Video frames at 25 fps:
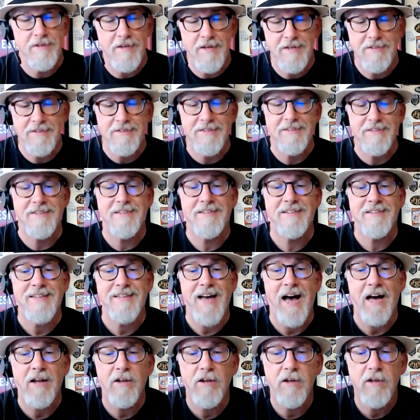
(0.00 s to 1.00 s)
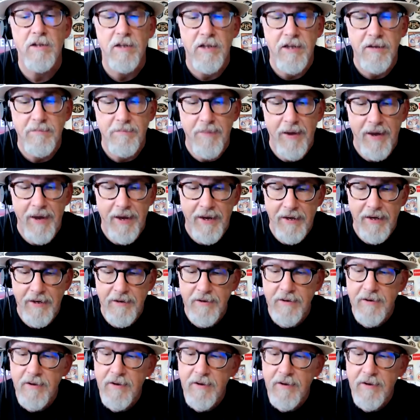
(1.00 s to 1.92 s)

This is solidly made.